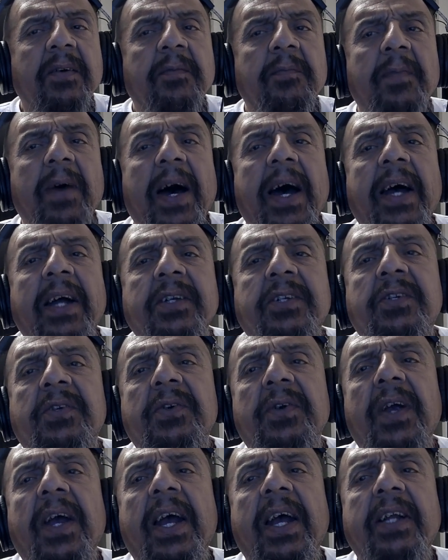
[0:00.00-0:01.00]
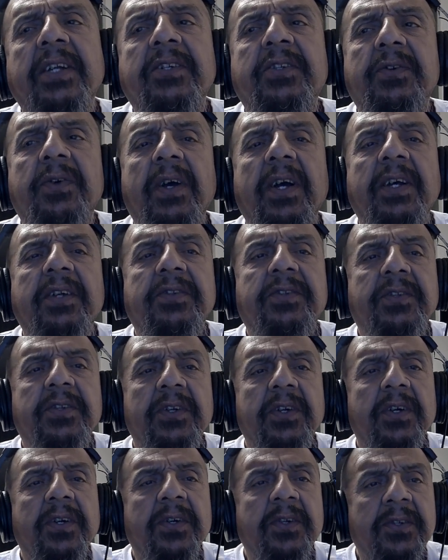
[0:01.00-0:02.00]
my transgressed
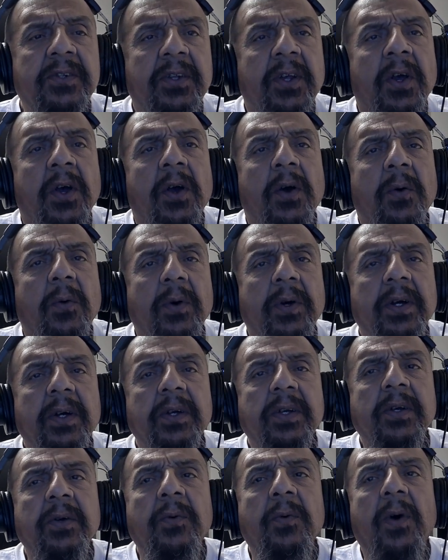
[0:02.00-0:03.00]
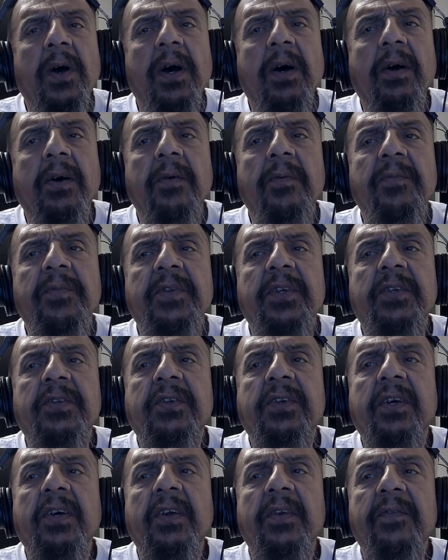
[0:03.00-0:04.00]
Will you welcome
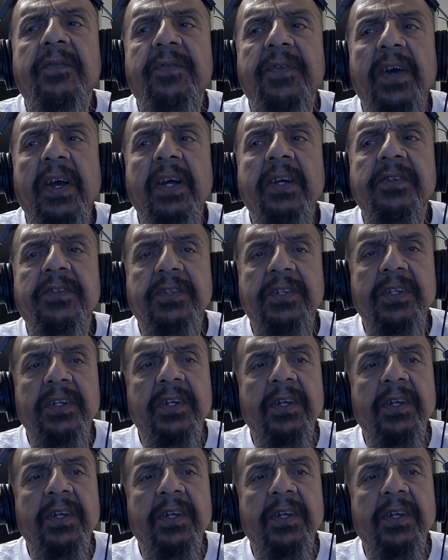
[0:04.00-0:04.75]
this confession?